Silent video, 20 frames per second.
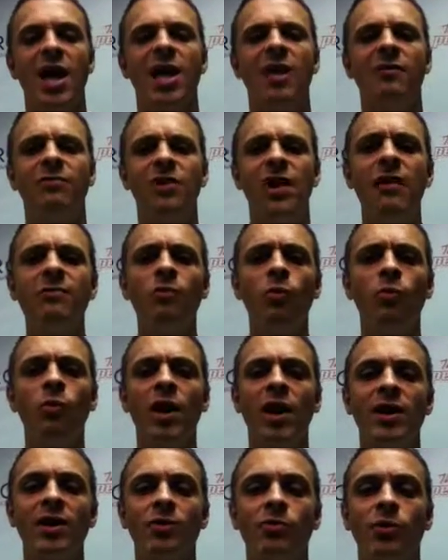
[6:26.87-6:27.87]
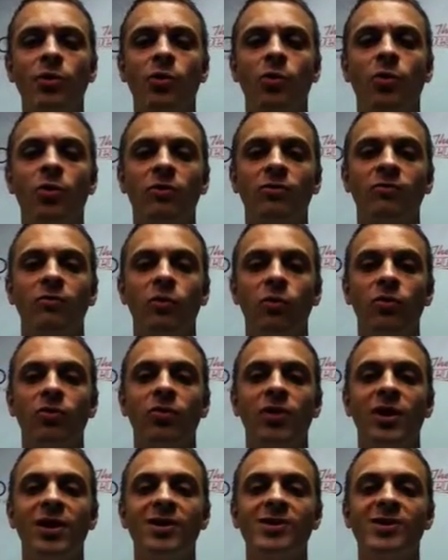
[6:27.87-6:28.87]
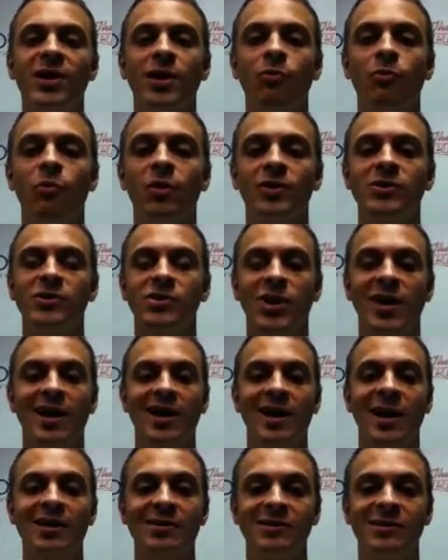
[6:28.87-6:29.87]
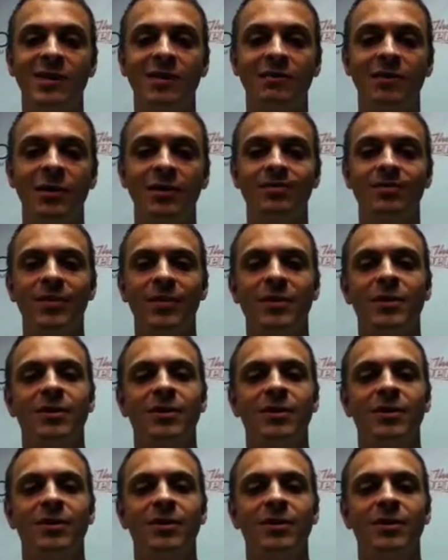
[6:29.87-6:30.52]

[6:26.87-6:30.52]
And if you ever wanted to record four things at once on TV,